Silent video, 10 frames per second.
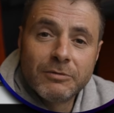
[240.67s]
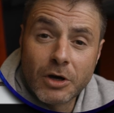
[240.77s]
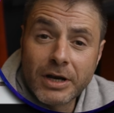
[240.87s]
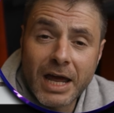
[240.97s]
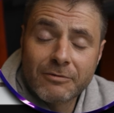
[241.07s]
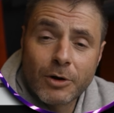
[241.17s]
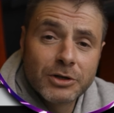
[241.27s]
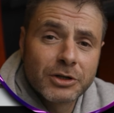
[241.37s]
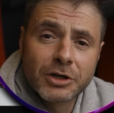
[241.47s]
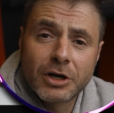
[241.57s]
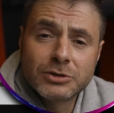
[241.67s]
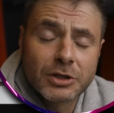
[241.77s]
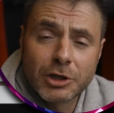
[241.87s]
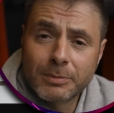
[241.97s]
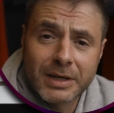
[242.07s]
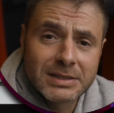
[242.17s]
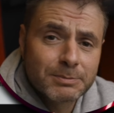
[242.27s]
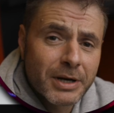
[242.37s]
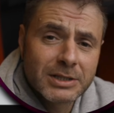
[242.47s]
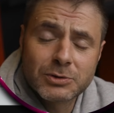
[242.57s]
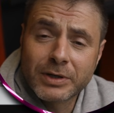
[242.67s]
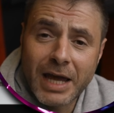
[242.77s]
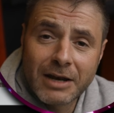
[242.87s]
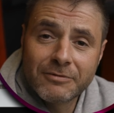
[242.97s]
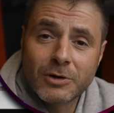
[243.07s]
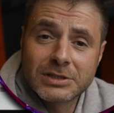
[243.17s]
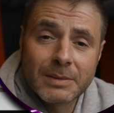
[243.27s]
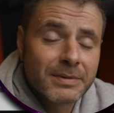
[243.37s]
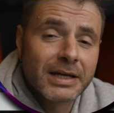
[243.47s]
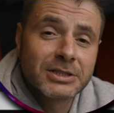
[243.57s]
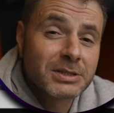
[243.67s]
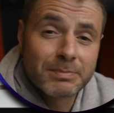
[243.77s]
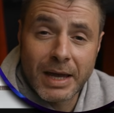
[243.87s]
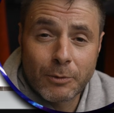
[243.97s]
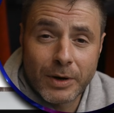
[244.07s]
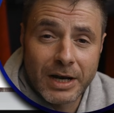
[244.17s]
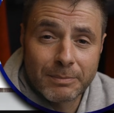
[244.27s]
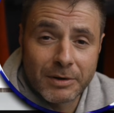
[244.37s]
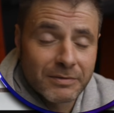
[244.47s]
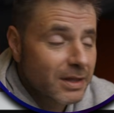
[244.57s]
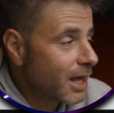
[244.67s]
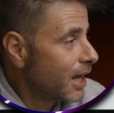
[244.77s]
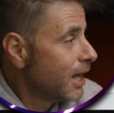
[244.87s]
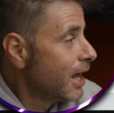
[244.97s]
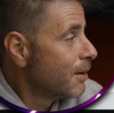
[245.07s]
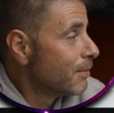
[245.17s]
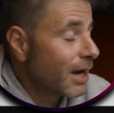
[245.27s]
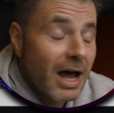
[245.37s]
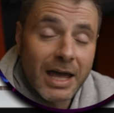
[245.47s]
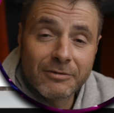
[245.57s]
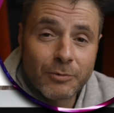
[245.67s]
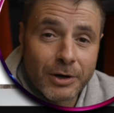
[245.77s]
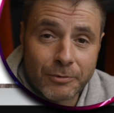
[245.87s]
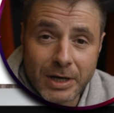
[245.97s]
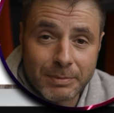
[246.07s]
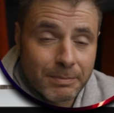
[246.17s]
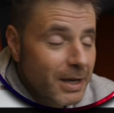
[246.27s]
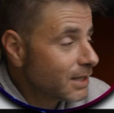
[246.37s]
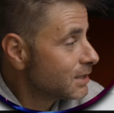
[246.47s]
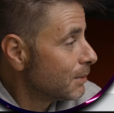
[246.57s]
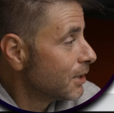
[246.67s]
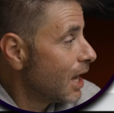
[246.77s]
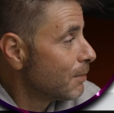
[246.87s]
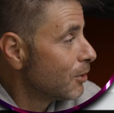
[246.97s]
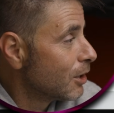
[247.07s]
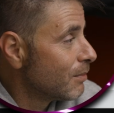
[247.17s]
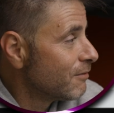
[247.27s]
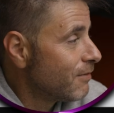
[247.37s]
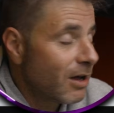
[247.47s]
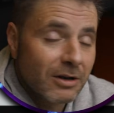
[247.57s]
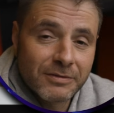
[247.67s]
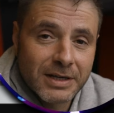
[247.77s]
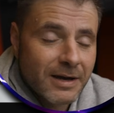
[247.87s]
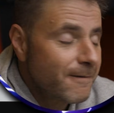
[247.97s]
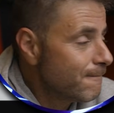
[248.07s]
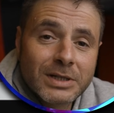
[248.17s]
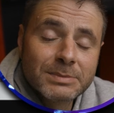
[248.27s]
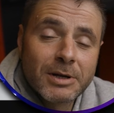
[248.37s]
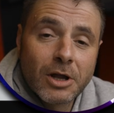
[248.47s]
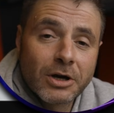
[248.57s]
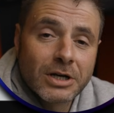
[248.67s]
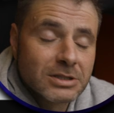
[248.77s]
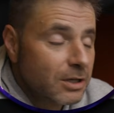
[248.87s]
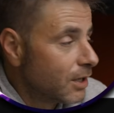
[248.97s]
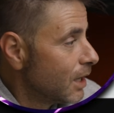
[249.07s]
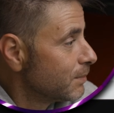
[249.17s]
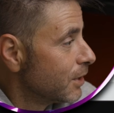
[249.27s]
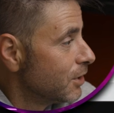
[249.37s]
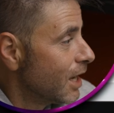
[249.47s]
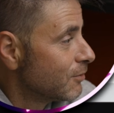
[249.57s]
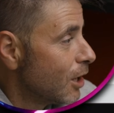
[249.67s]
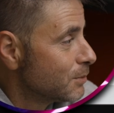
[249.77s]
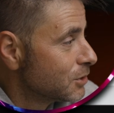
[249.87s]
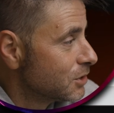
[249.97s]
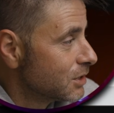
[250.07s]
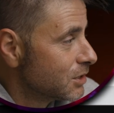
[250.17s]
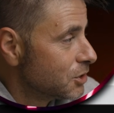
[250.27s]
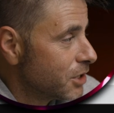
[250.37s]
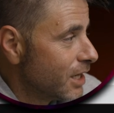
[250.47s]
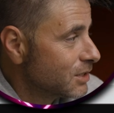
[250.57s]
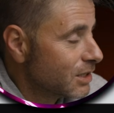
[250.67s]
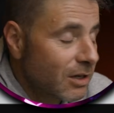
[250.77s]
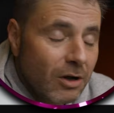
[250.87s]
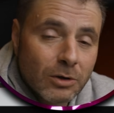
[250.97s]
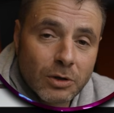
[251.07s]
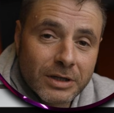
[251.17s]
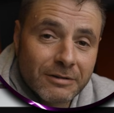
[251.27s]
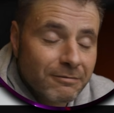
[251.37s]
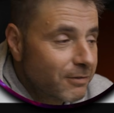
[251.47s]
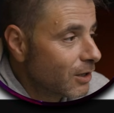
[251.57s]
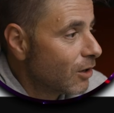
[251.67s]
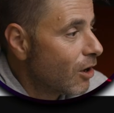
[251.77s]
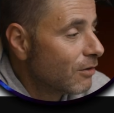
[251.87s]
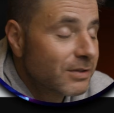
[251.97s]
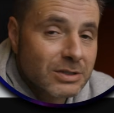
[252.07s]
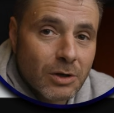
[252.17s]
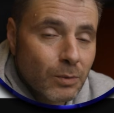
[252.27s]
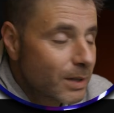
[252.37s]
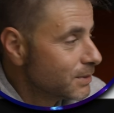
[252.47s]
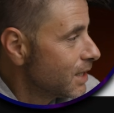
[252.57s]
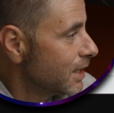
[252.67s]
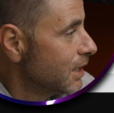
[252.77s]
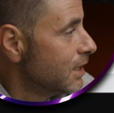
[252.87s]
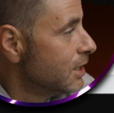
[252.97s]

If you don't have one, you can go to Adobe Express or Canva or something and just make one up over there. But I have one ready prepared, so I'm going to upload my file over here. Once my logo is loaded up, then you have the options just to change the whole look and feel of this whole website.